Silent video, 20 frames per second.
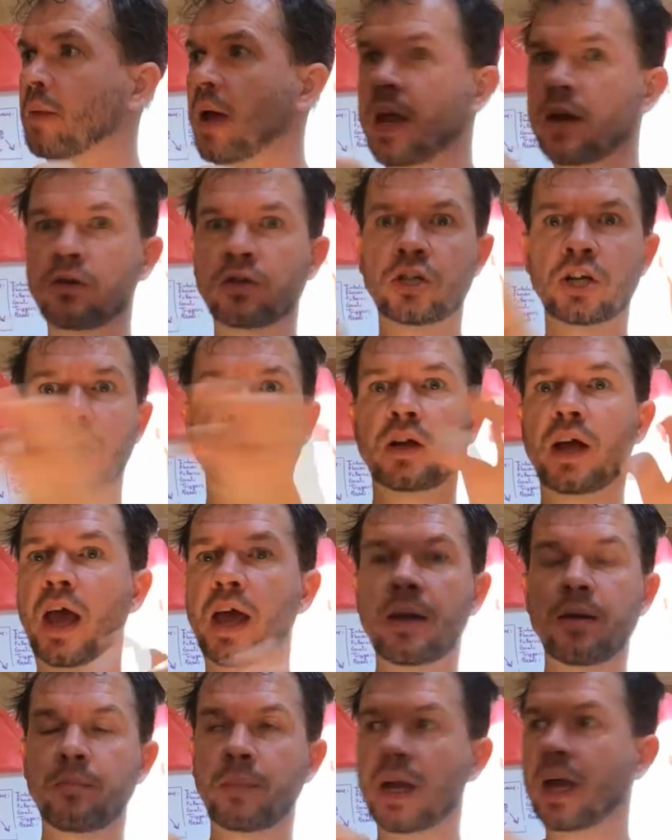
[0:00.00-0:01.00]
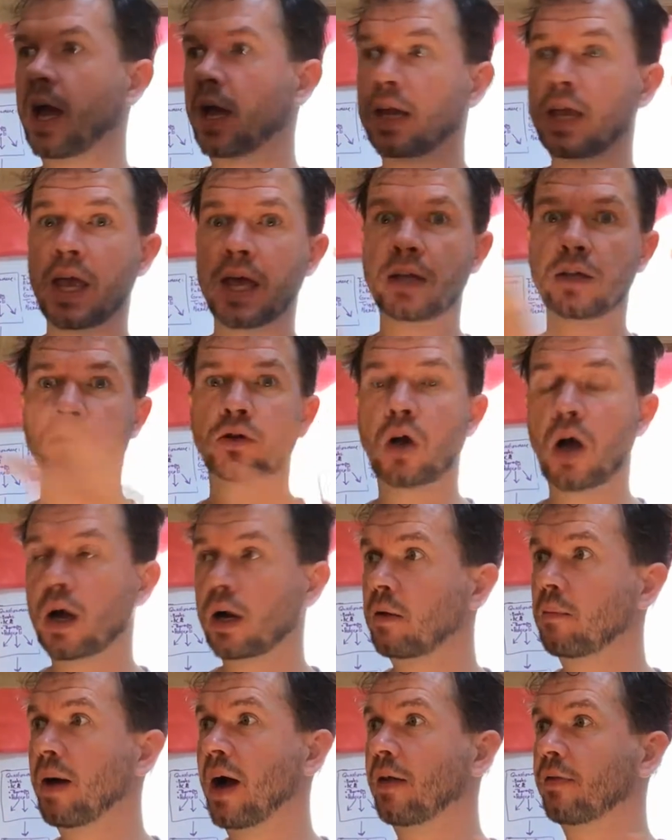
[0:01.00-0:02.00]
my enemy, I can't
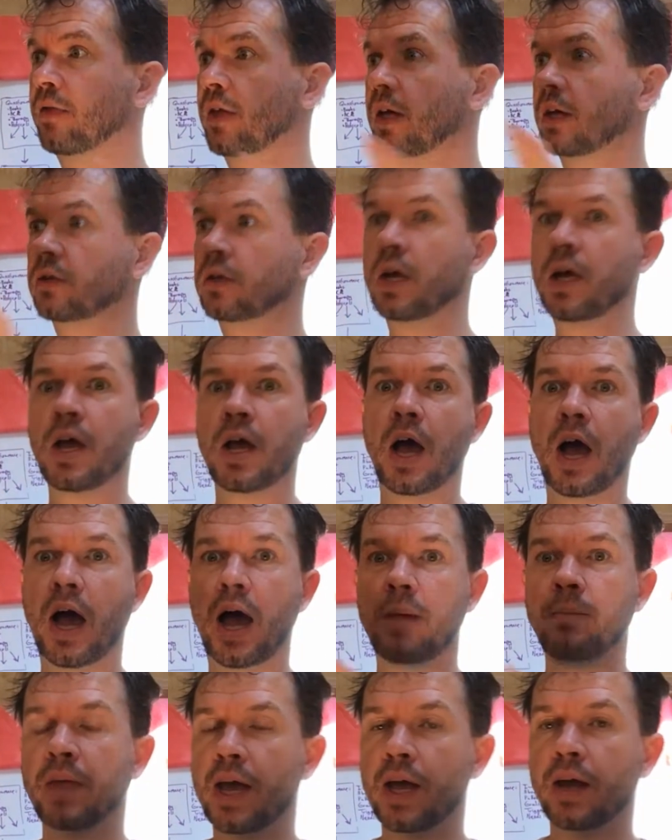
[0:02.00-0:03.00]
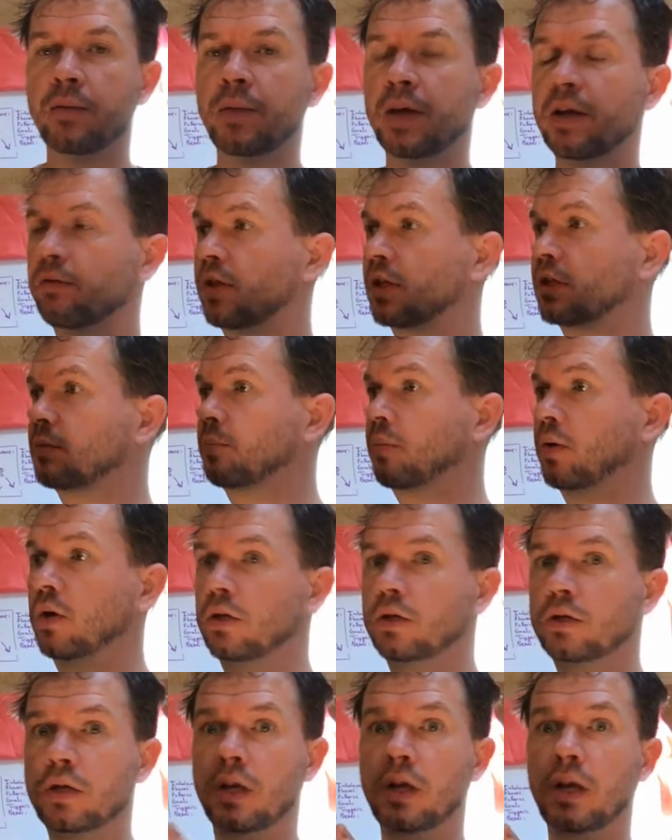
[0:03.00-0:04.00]
talk about this, I'm the enemy of this
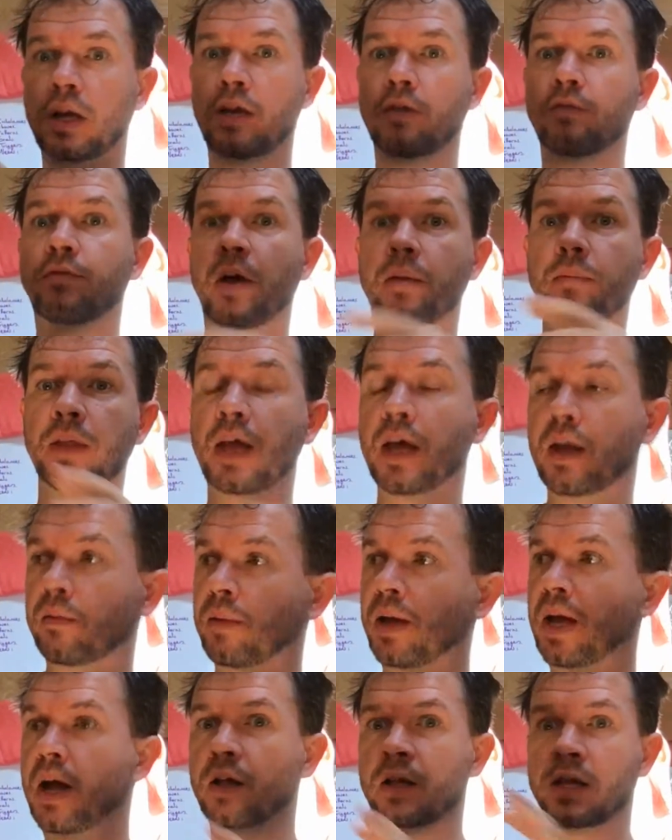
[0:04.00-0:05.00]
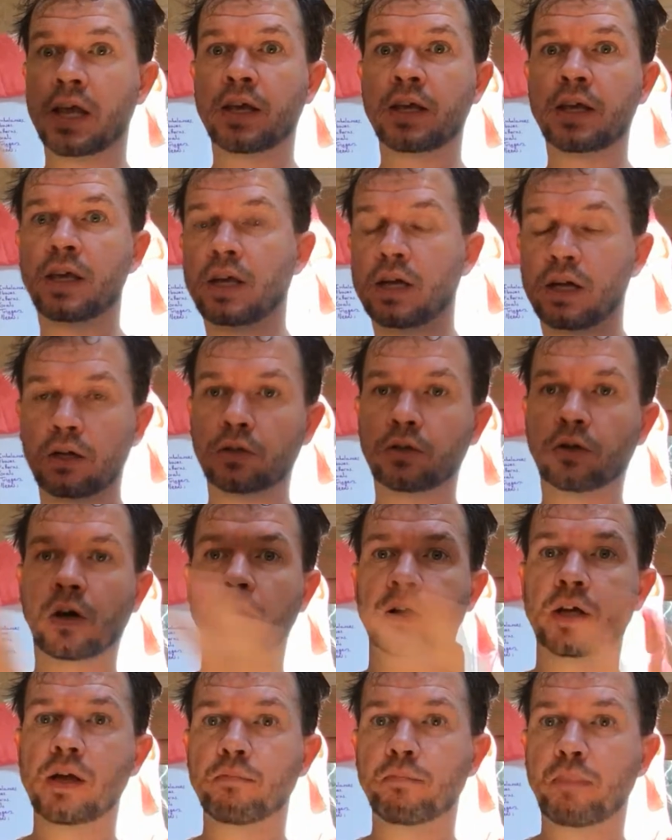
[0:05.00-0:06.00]
person, and if I'm the enemy I'll get killed or
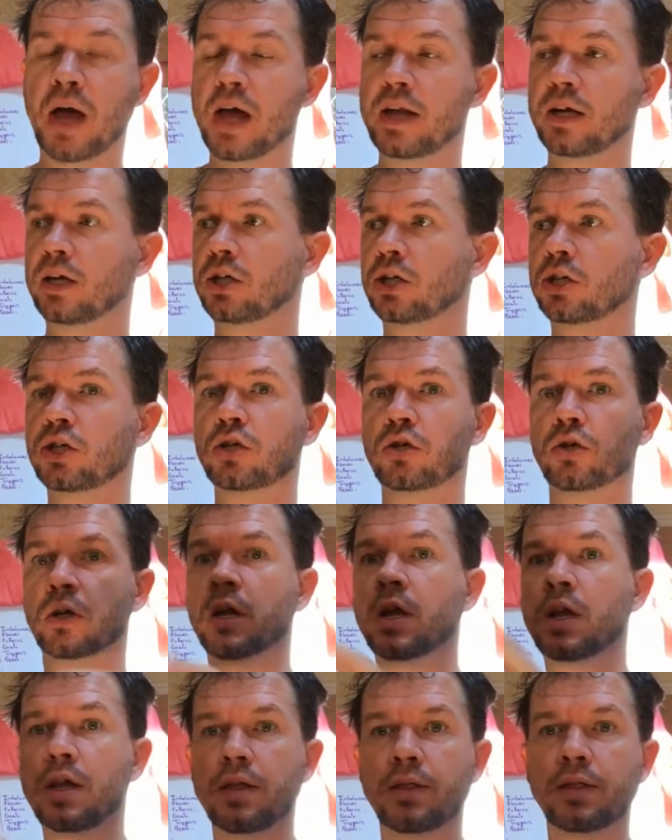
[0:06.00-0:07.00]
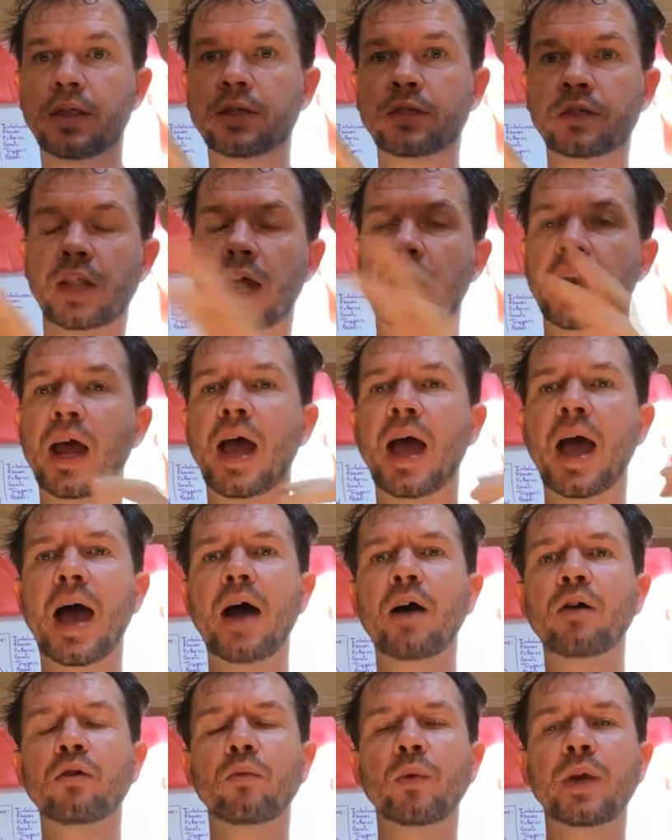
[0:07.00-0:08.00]
I'll get punished or this, that.
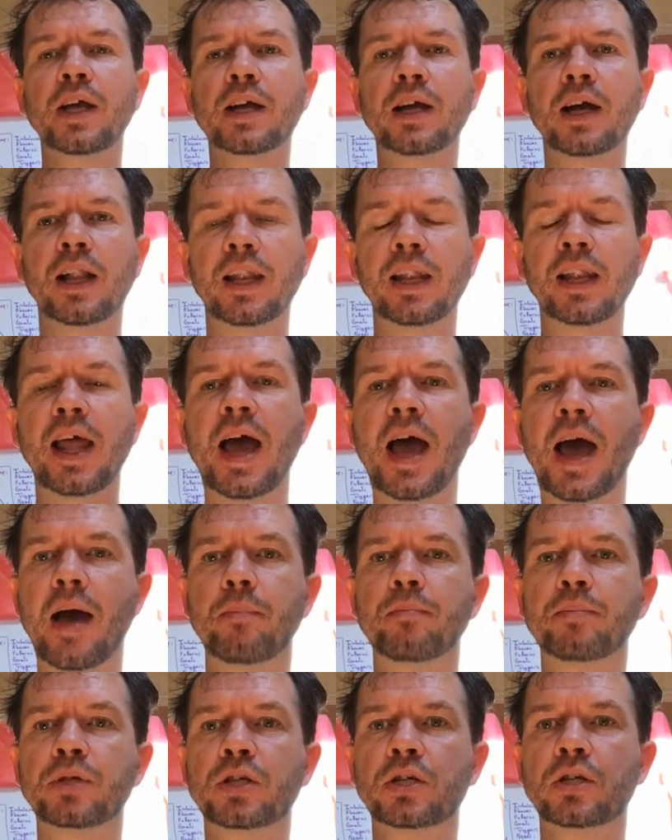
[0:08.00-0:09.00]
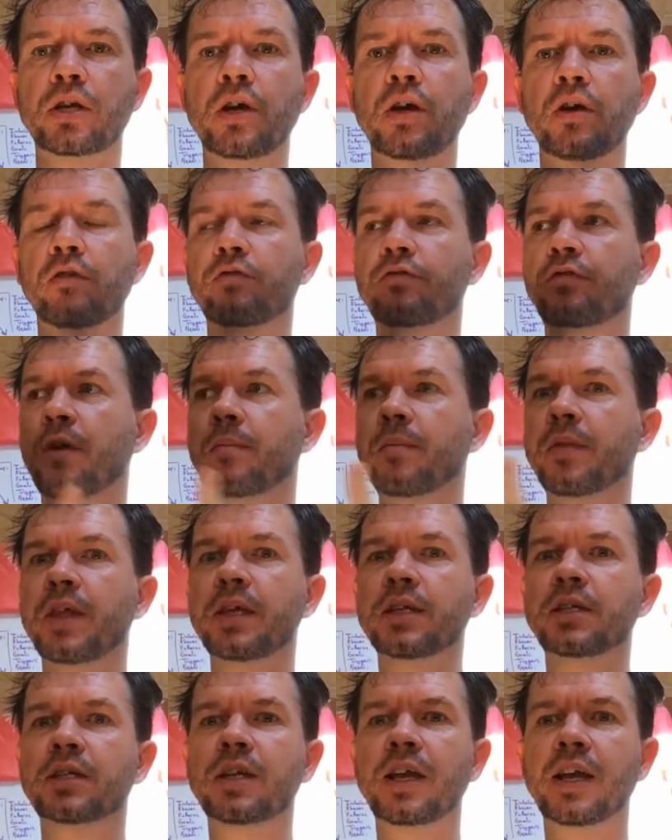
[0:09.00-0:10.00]
How do we collapse from
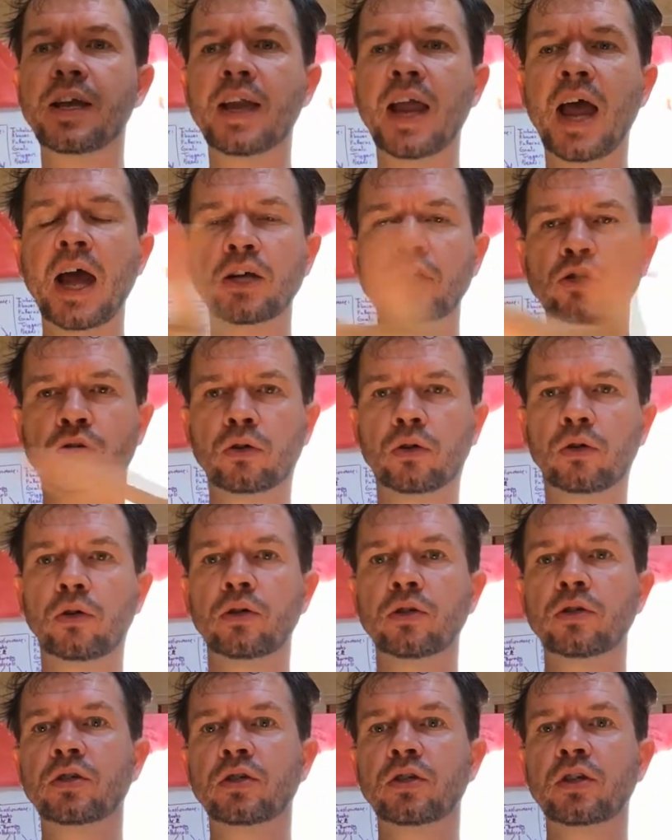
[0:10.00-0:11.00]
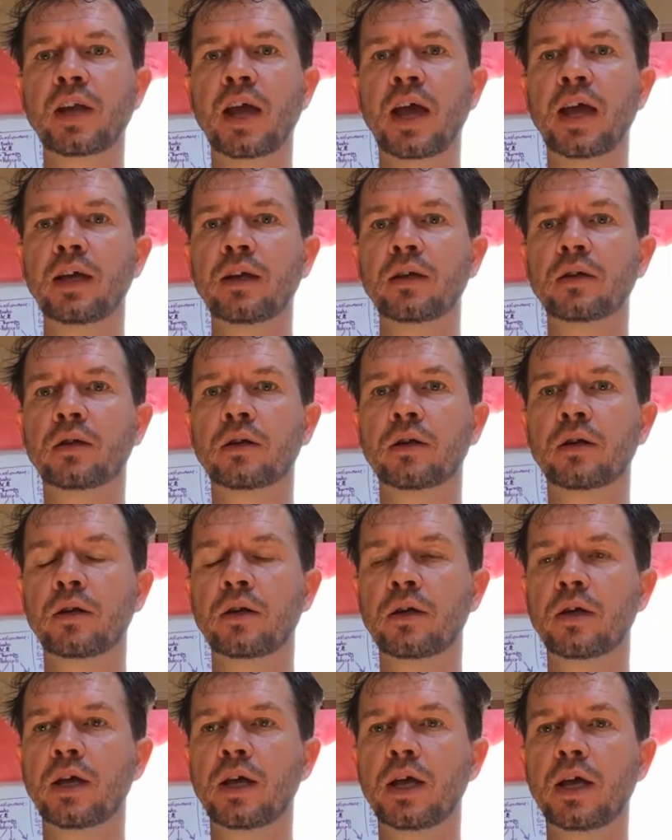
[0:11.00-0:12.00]
this natural state
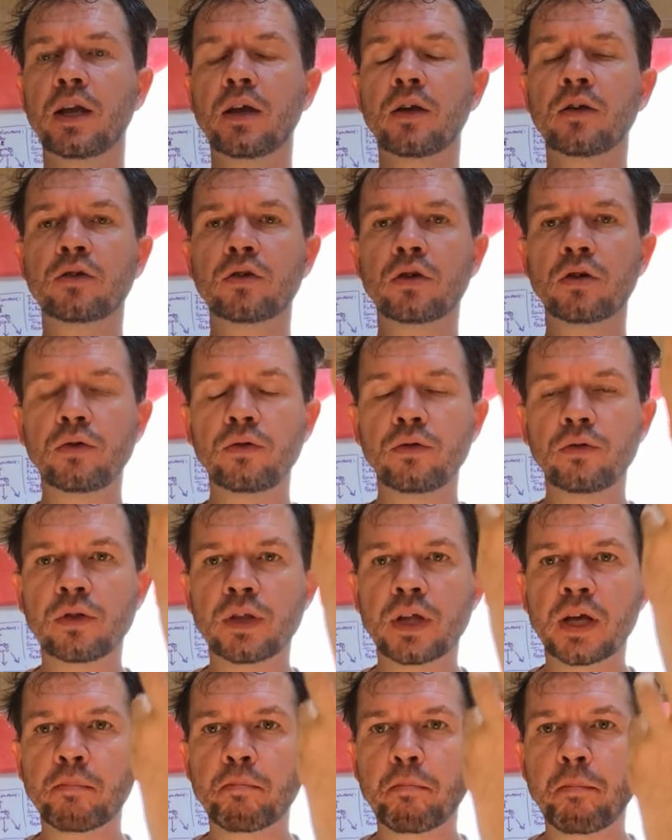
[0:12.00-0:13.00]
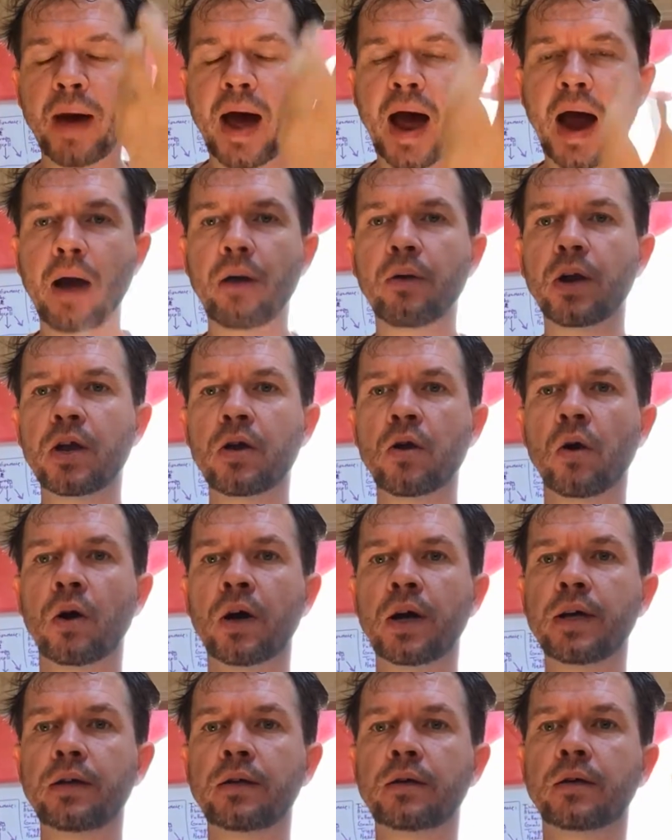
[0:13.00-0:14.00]
into the
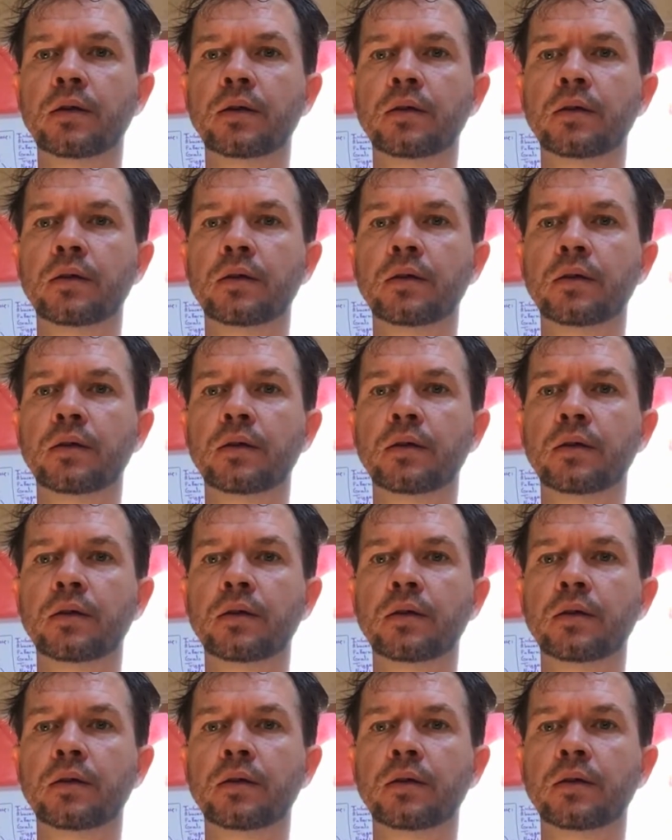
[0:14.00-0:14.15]
paranoid,